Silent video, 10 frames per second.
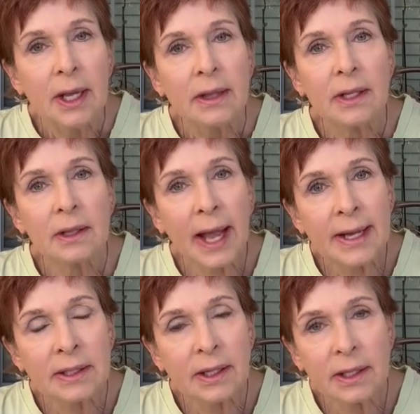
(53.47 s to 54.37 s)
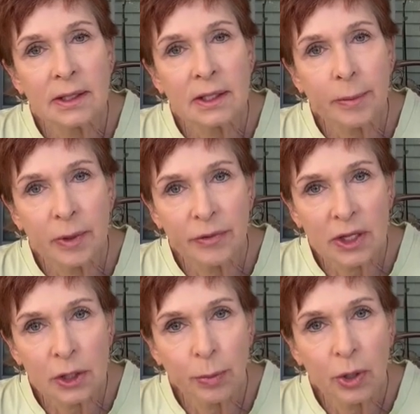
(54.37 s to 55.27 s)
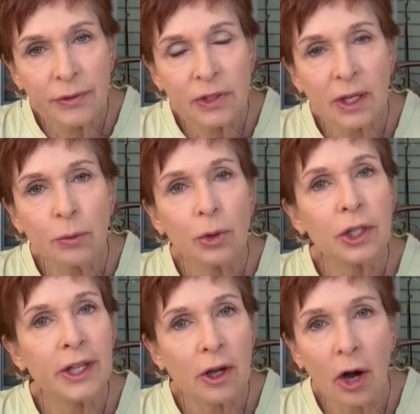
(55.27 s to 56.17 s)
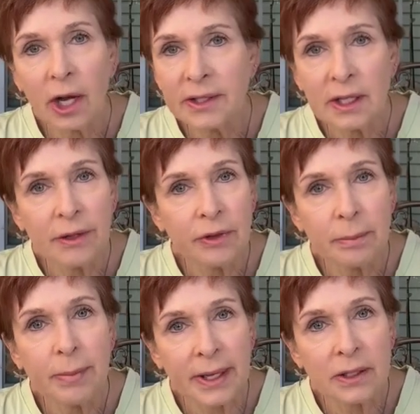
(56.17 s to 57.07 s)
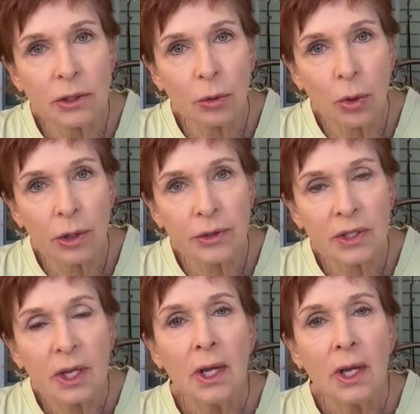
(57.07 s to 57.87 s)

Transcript: The elastic in some of these briefs can really cause even bed sores,